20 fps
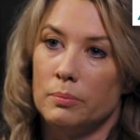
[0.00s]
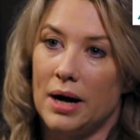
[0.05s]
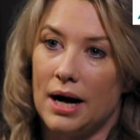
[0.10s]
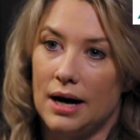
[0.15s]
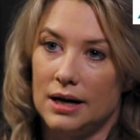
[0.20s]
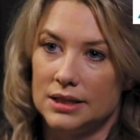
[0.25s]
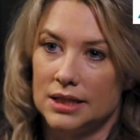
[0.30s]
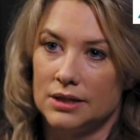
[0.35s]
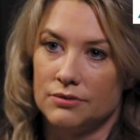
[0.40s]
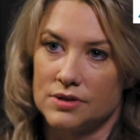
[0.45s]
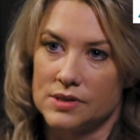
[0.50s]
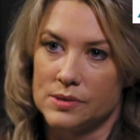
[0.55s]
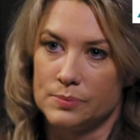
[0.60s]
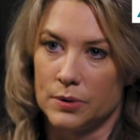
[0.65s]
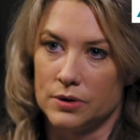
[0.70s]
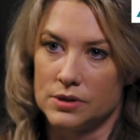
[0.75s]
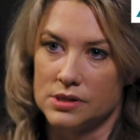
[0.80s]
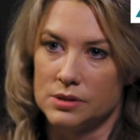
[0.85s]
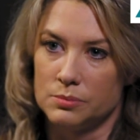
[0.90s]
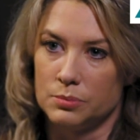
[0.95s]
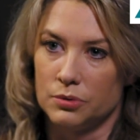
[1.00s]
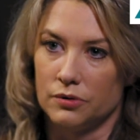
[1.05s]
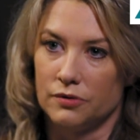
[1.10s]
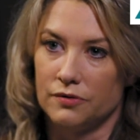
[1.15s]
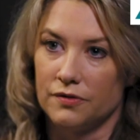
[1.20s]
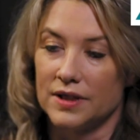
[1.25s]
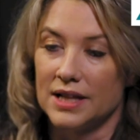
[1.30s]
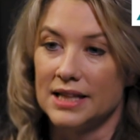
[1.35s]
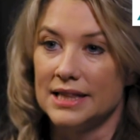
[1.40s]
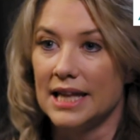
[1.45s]
were partly
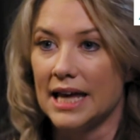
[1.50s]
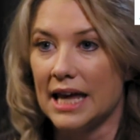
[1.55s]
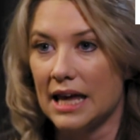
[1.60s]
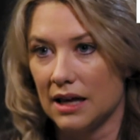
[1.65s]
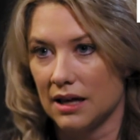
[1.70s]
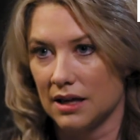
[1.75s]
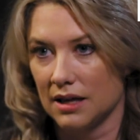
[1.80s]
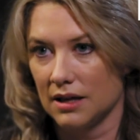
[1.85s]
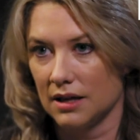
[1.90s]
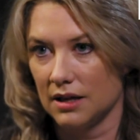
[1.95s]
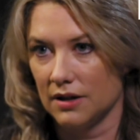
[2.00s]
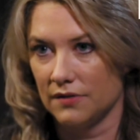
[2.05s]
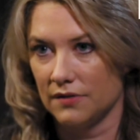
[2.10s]
responsible for the leak